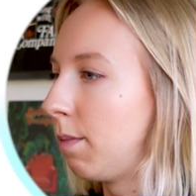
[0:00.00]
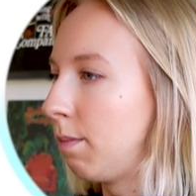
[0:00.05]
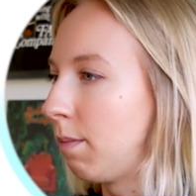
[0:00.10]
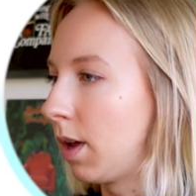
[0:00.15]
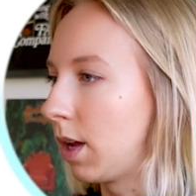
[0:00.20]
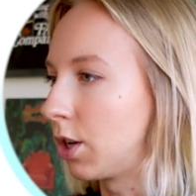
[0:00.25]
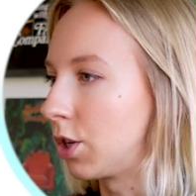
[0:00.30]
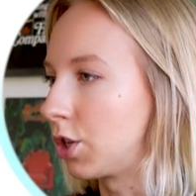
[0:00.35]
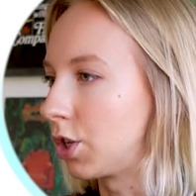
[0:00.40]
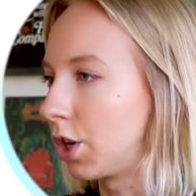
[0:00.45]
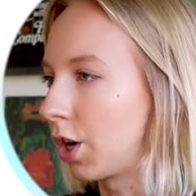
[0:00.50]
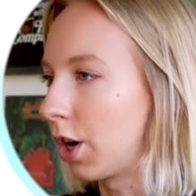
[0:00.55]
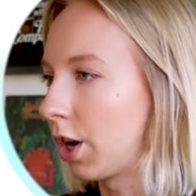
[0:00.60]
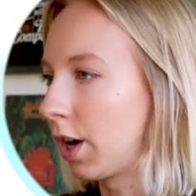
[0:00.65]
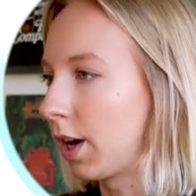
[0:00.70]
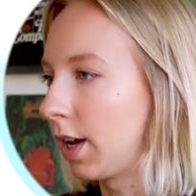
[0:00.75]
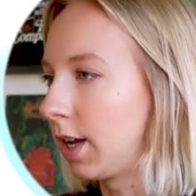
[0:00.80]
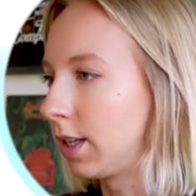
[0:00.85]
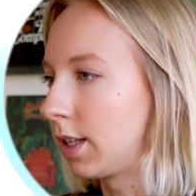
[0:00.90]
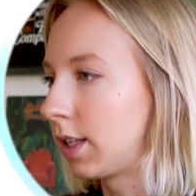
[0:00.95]
Make
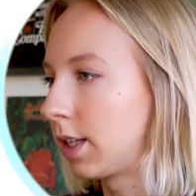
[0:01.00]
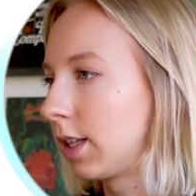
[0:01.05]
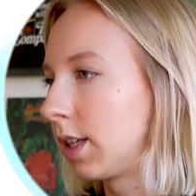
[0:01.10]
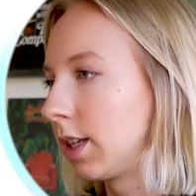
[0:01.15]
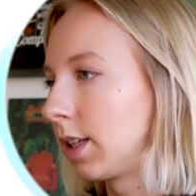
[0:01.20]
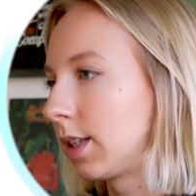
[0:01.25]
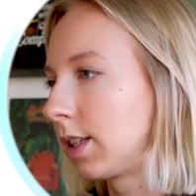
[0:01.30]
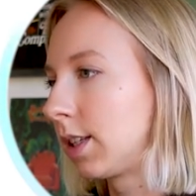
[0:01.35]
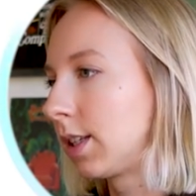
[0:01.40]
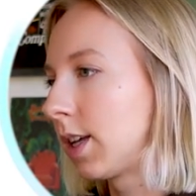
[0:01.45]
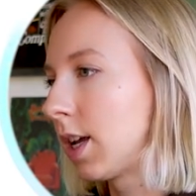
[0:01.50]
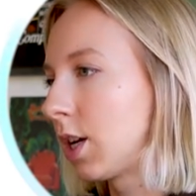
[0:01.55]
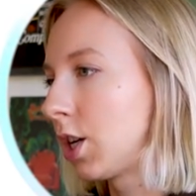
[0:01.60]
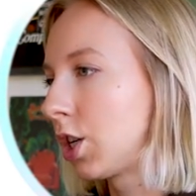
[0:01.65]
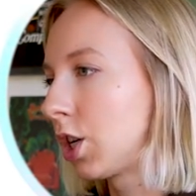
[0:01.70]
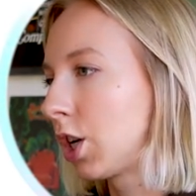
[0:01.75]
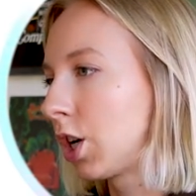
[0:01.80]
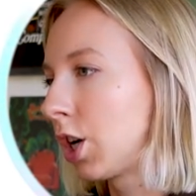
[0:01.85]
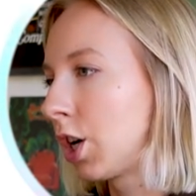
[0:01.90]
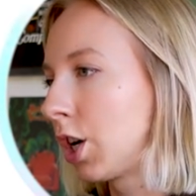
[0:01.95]
sure it's
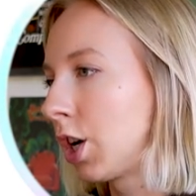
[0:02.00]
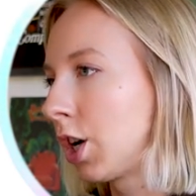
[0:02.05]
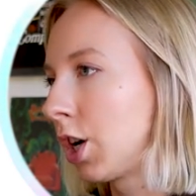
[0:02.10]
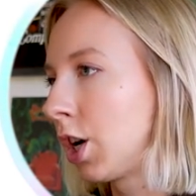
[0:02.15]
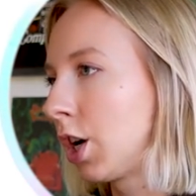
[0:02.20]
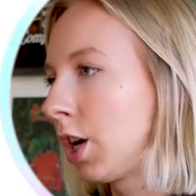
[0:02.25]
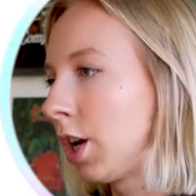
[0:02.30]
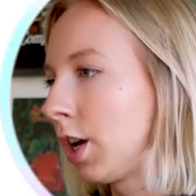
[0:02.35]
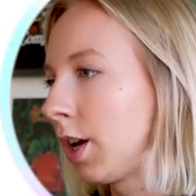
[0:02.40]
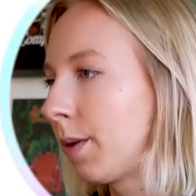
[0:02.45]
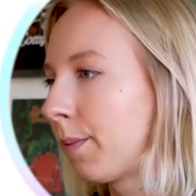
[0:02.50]
centered.